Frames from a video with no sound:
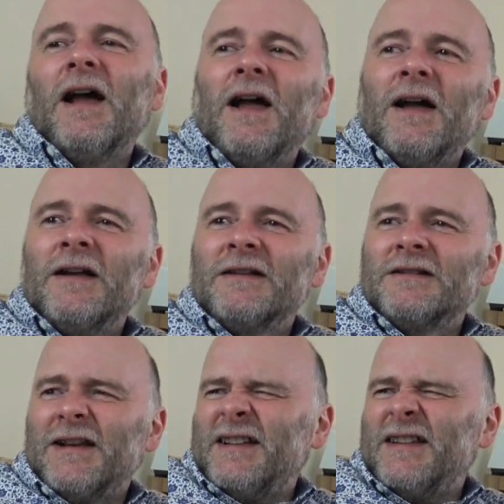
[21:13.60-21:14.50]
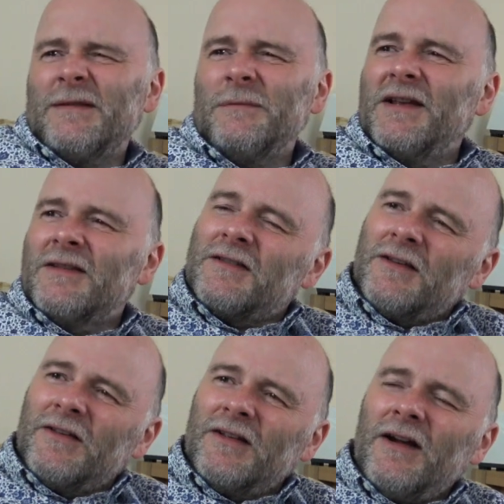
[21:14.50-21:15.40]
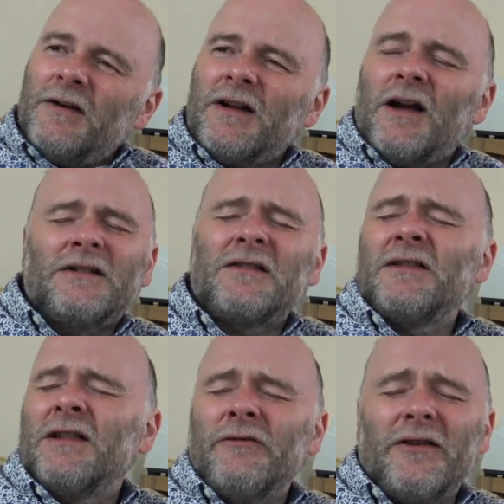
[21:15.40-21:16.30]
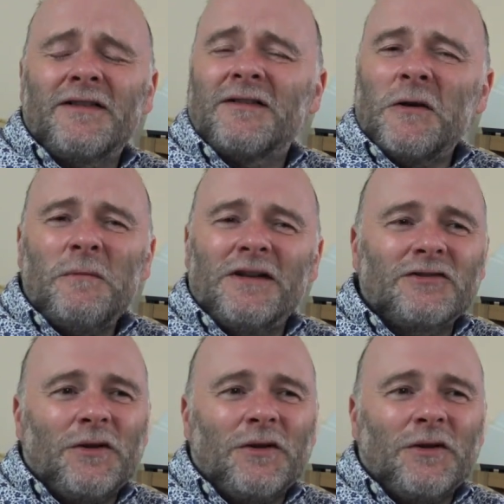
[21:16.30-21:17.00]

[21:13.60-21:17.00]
And it just makes you, I just love it so much.